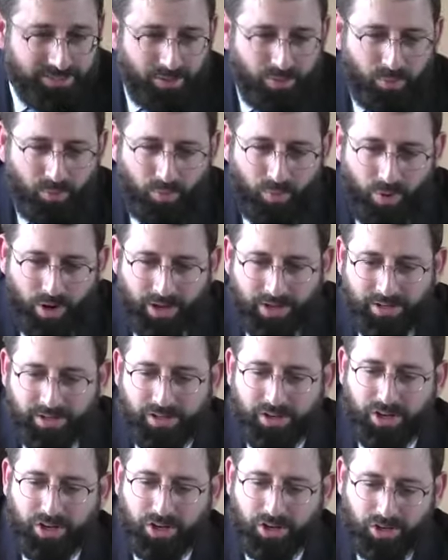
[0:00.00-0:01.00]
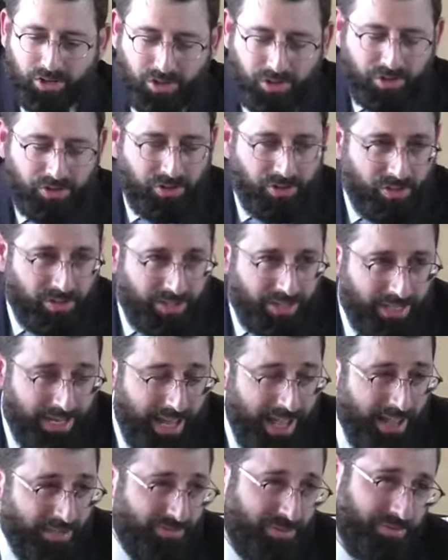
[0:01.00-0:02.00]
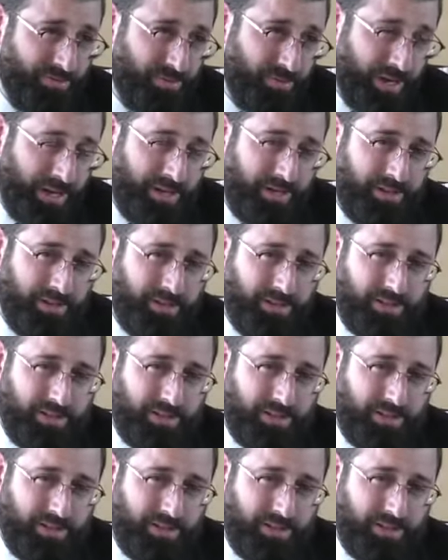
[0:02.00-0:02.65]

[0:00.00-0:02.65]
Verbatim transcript: one kernel and a half of grain.